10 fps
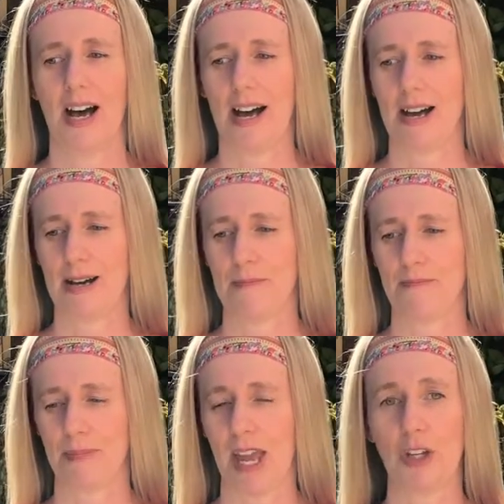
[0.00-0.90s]
Um,
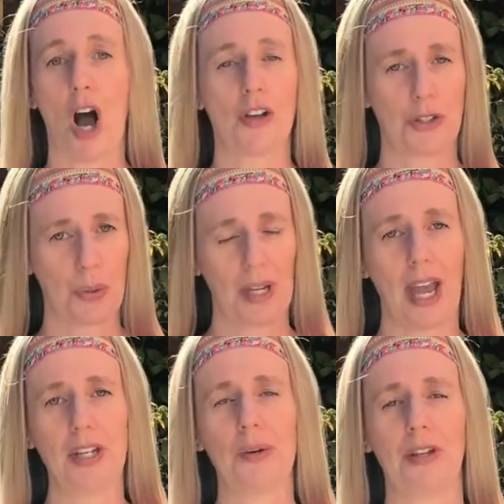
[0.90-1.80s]
and also,
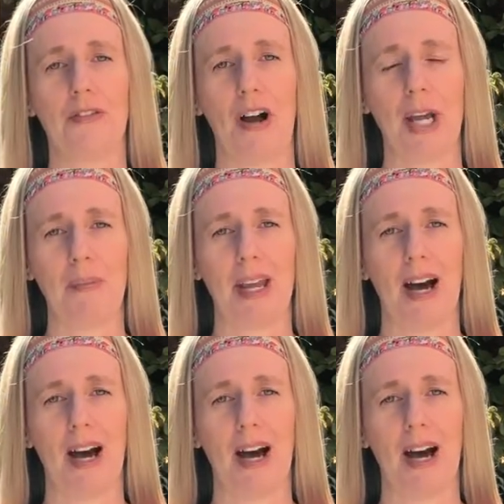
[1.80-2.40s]
again, you can find me